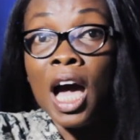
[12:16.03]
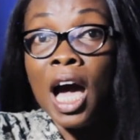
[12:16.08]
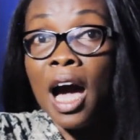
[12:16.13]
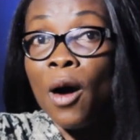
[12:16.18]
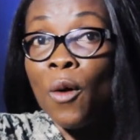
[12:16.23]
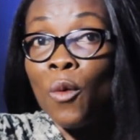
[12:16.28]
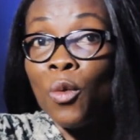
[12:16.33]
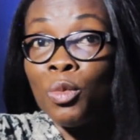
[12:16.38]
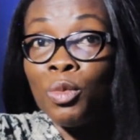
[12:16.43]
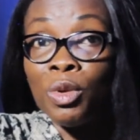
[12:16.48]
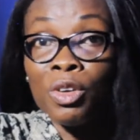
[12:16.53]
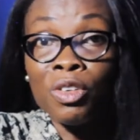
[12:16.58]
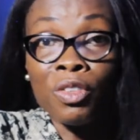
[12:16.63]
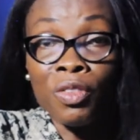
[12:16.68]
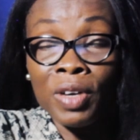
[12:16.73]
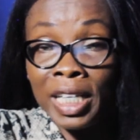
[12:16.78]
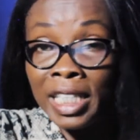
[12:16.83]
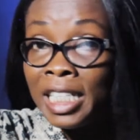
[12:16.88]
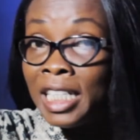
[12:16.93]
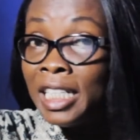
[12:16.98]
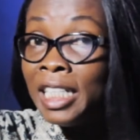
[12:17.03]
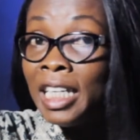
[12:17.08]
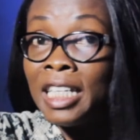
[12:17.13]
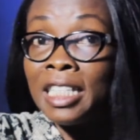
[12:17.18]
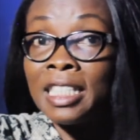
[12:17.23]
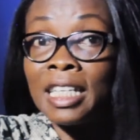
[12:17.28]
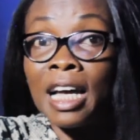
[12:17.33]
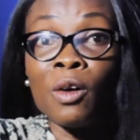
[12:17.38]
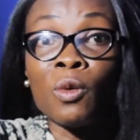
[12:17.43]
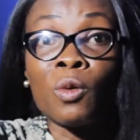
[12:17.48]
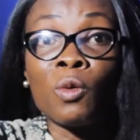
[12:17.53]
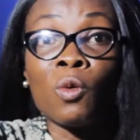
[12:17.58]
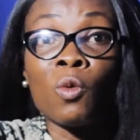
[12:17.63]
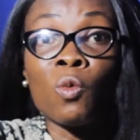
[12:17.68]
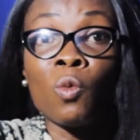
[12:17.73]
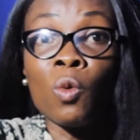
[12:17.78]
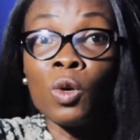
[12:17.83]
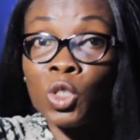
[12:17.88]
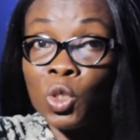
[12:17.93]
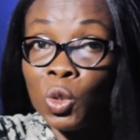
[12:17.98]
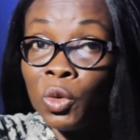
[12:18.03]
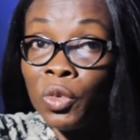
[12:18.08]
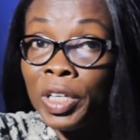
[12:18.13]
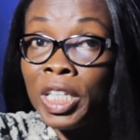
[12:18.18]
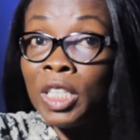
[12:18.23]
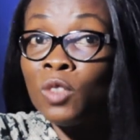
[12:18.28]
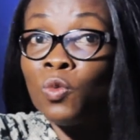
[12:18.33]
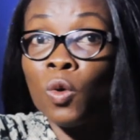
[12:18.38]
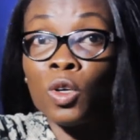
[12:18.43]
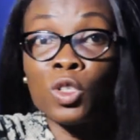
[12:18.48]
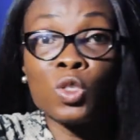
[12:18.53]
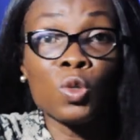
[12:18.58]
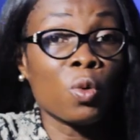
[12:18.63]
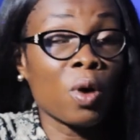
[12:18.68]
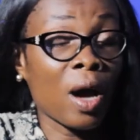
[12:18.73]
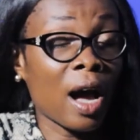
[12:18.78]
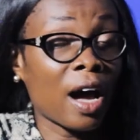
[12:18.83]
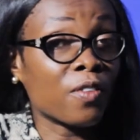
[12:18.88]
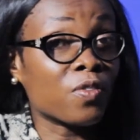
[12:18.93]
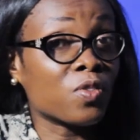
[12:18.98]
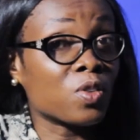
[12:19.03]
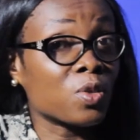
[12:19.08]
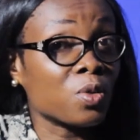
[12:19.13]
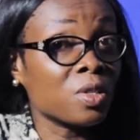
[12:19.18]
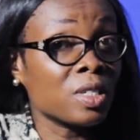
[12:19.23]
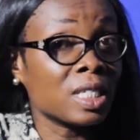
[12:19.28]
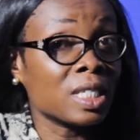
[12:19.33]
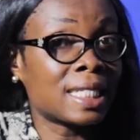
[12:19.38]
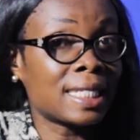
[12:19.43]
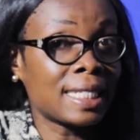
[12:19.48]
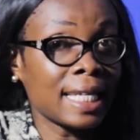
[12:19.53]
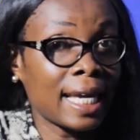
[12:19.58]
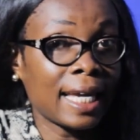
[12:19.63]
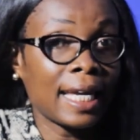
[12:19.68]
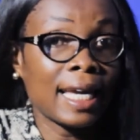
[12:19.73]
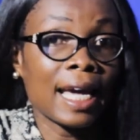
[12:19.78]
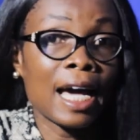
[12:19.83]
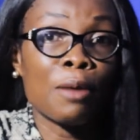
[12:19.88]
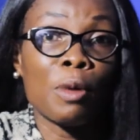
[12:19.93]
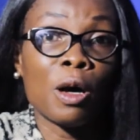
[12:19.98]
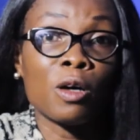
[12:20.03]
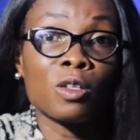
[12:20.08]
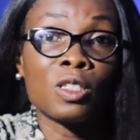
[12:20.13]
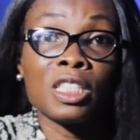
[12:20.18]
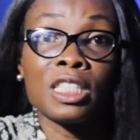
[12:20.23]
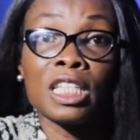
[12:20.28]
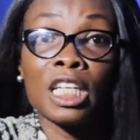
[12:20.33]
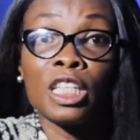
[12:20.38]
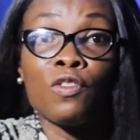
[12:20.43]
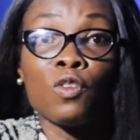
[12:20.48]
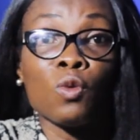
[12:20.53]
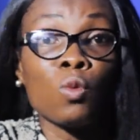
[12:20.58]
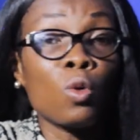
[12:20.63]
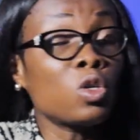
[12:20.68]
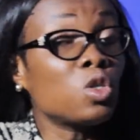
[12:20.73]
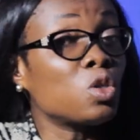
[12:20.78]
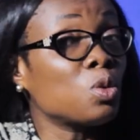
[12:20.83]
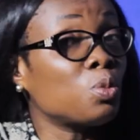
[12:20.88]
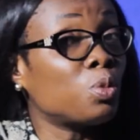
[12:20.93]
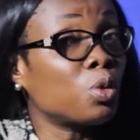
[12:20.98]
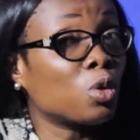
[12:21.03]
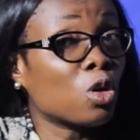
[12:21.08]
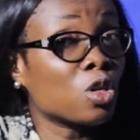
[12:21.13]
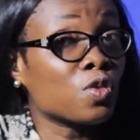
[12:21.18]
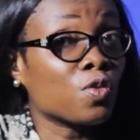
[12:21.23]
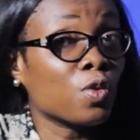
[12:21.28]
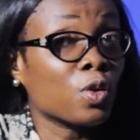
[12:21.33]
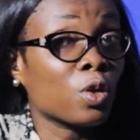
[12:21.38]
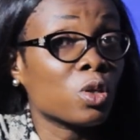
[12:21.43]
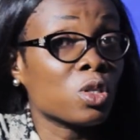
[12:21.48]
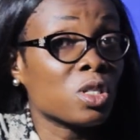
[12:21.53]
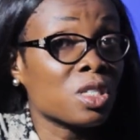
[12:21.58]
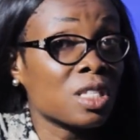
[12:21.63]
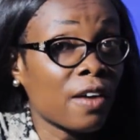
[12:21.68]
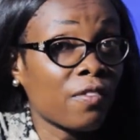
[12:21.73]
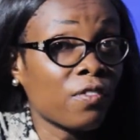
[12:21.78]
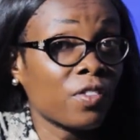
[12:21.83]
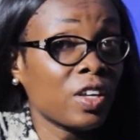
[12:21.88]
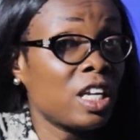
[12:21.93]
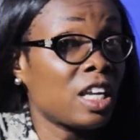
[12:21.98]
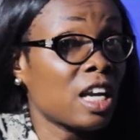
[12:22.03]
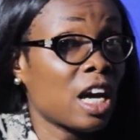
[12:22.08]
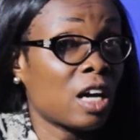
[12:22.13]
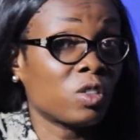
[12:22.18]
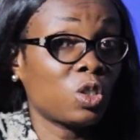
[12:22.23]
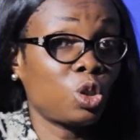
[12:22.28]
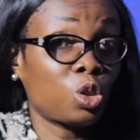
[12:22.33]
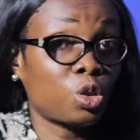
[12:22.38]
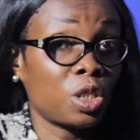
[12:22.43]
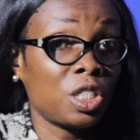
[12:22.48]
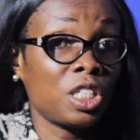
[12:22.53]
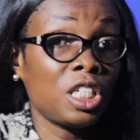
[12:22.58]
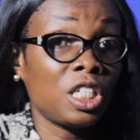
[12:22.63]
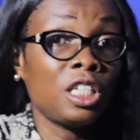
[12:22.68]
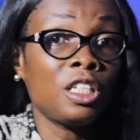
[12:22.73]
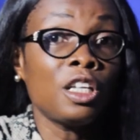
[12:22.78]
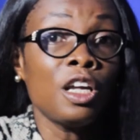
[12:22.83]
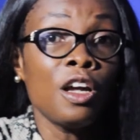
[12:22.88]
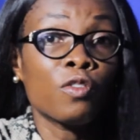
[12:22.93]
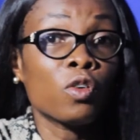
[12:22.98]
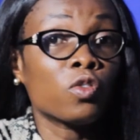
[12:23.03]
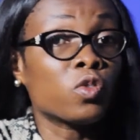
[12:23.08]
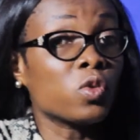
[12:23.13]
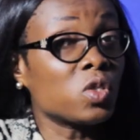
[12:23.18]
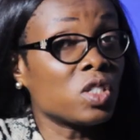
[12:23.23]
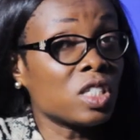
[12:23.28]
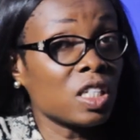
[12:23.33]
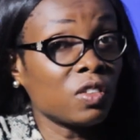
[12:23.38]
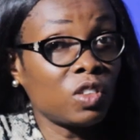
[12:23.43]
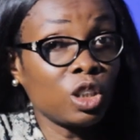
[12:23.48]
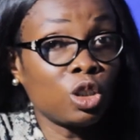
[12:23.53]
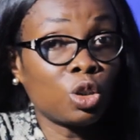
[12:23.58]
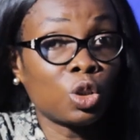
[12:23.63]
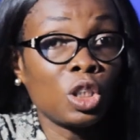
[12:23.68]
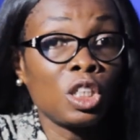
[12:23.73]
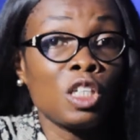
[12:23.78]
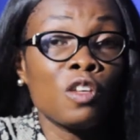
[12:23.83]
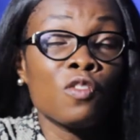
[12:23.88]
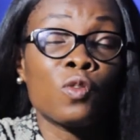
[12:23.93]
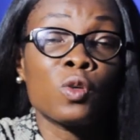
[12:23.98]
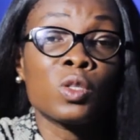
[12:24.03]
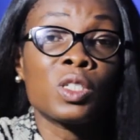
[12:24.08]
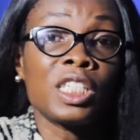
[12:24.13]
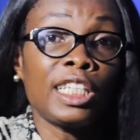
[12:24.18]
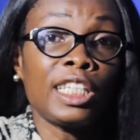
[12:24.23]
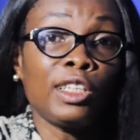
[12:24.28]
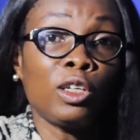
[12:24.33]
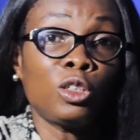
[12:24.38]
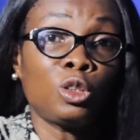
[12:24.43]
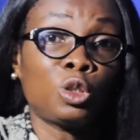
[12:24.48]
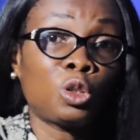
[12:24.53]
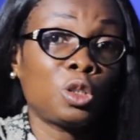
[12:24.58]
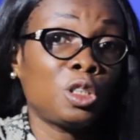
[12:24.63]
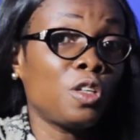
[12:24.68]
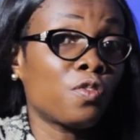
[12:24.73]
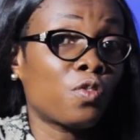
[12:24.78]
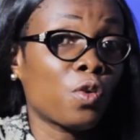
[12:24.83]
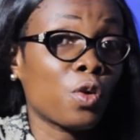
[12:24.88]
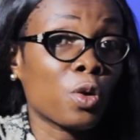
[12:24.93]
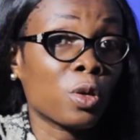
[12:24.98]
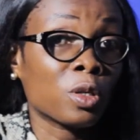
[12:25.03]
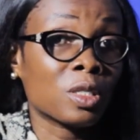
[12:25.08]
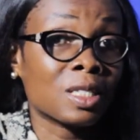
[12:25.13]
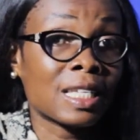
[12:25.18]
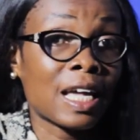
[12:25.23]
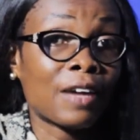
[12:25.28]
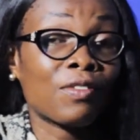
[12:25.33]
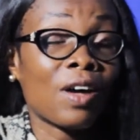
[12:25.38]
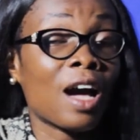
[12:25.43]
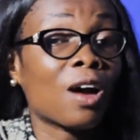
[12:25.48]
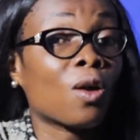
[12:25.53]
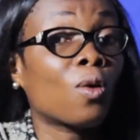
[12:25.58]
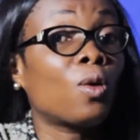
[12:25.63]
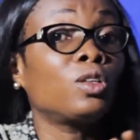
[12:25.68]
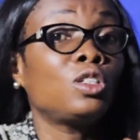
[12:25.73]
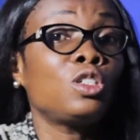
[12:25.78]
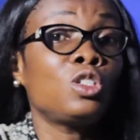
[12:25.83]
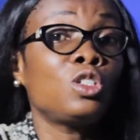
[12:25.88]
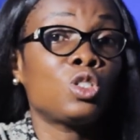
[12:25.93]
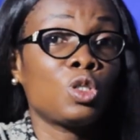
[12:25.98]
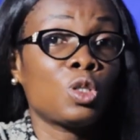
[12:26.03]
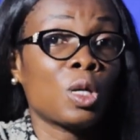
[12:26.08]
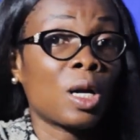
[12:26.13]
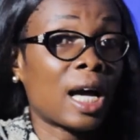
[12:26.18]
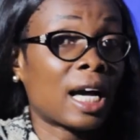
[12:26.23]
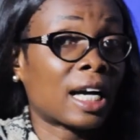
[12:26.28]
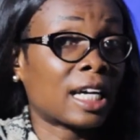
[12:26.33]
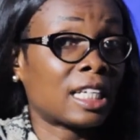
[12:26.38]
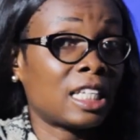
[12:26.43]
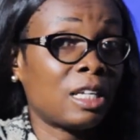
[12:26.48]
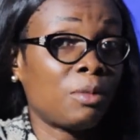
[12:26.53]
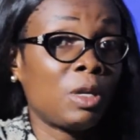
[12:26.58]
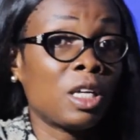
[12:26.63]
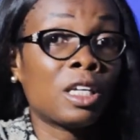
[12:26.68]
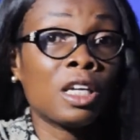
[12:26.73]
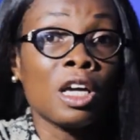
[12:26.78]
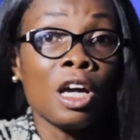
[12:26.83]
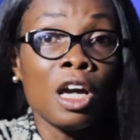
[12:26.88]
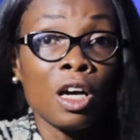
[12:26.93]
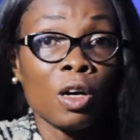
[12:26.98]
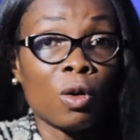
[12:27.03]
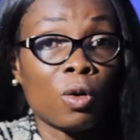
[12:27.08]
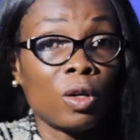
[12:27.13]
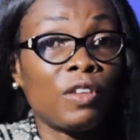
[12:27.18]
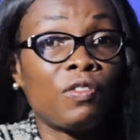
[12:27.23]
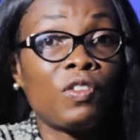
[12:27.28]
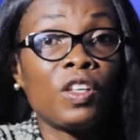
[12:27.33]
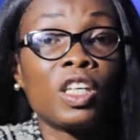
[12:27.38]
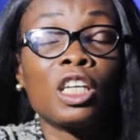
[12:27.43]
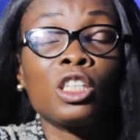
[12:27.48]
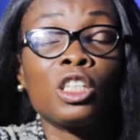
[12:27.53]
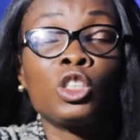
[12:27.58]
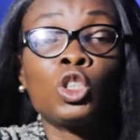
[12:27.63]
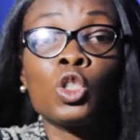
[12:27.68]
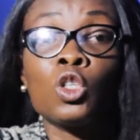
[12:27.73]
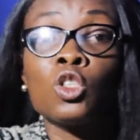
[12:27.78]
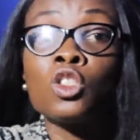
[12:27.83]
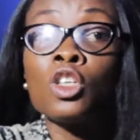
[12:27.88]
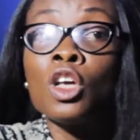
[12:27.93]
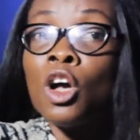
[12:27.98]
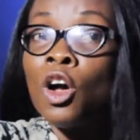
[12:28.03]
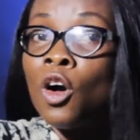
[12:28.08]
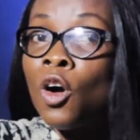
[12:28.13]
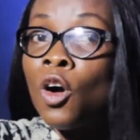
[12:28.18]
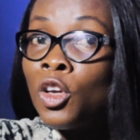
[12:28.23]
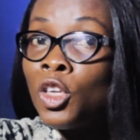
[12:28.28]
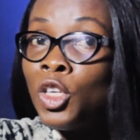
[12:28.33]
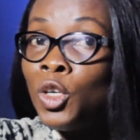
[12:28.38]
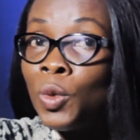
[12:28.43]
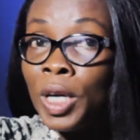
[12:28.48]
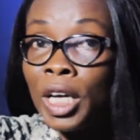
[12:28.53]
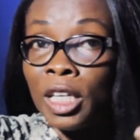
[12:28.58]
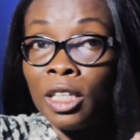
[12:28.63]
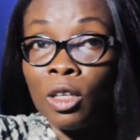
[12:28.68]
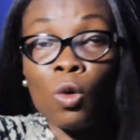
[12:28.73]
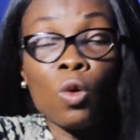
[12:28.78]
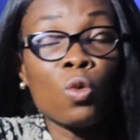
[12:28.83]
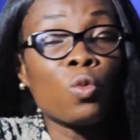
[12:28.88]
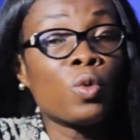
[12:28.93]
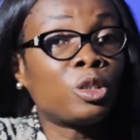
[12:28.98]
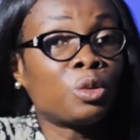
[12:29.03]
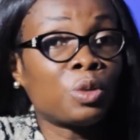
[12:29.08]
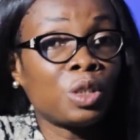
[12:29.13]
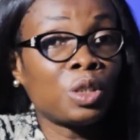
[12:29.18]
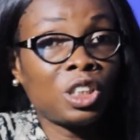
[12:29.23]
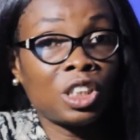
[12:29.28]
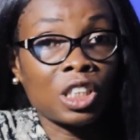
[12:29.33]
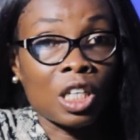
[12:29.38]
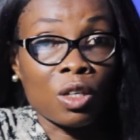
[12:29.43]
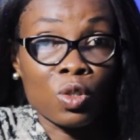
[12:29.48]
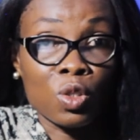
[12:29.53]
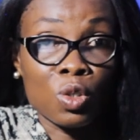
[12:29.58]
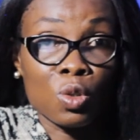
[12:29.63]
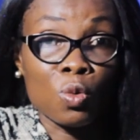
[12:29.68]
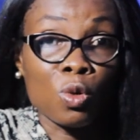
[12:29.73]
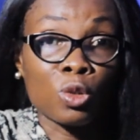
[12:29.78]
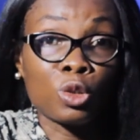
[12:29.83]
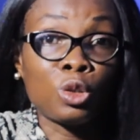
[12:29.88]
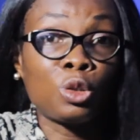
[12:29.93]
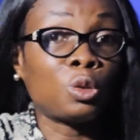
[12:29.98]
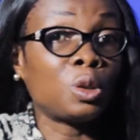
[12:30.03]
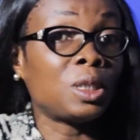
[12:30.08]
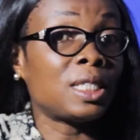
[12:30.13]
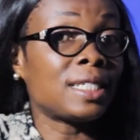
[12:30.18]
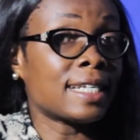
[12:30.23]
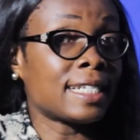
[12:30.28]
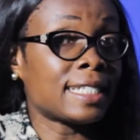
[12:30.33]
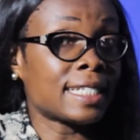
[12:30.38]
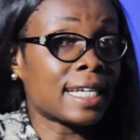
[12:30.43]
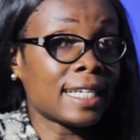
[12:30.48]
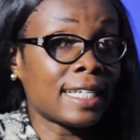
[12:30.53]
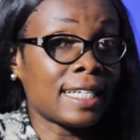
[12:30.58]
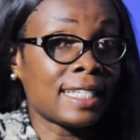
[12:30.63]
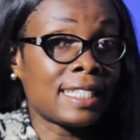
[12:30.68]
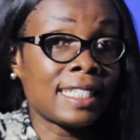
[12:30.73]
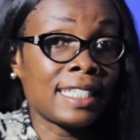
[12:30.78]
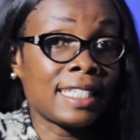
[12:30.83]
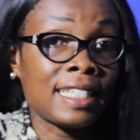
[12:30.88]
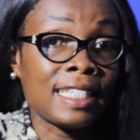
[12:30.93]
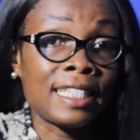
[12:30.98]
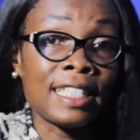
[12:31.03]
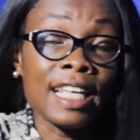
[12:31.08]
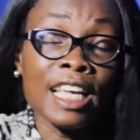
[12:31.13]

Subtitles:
I will be reading it. I will want to read what you will have to say about it. And if you want to book us for your staff in-house training, for food safety training, for tailored training for your staff according to their academic qualifications, you can always reach out to us through the Center-ECD.